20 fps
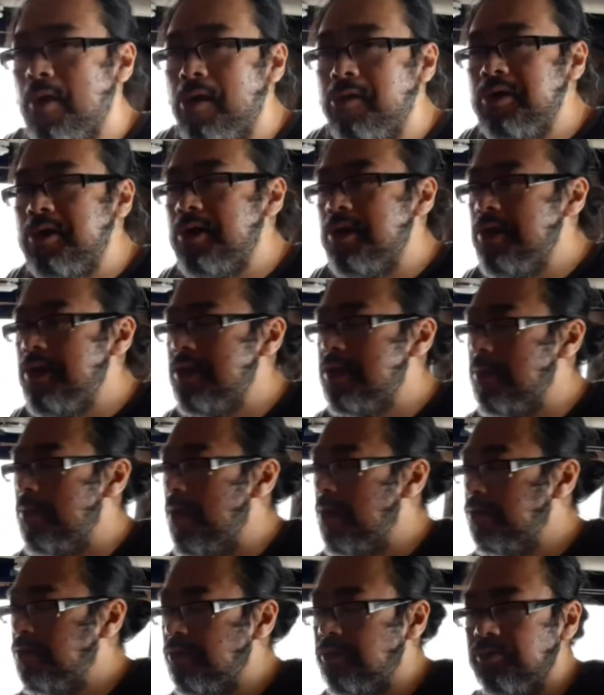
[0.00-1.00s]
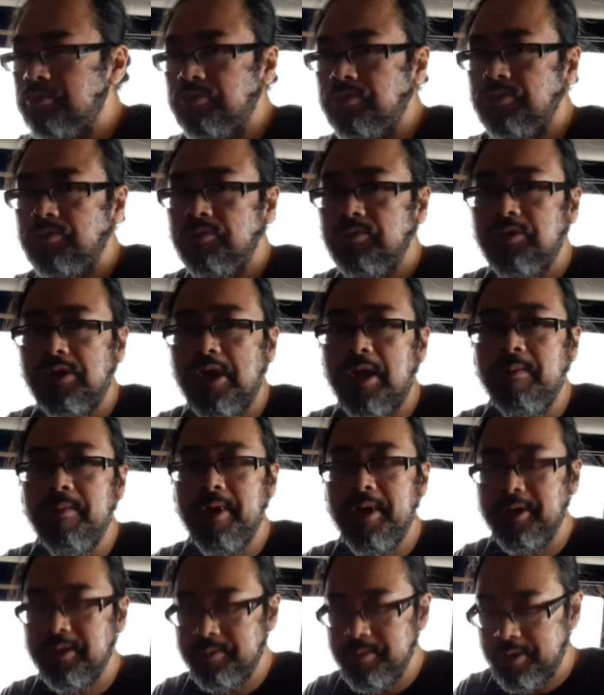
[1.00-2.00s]
I think it needs about 10
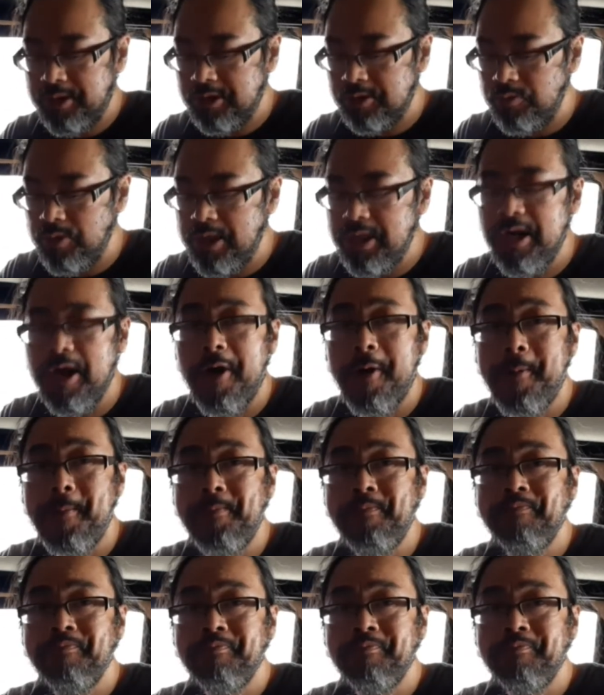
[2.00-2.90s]
minutes because right now